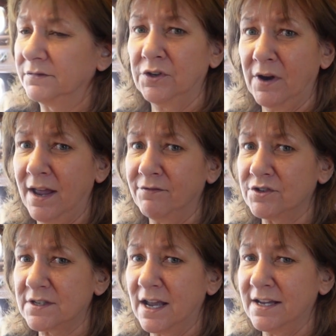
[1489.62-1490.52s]
your
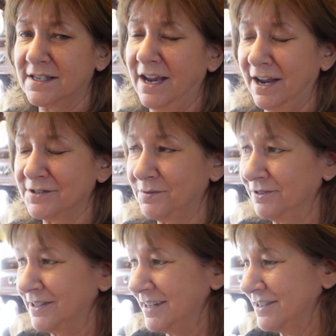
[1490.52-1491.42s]
average size
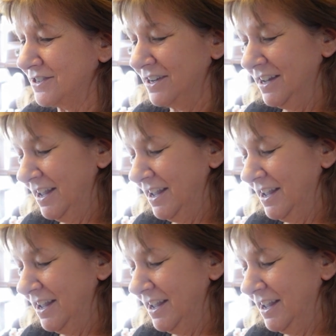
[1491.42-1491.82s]
casserole dish.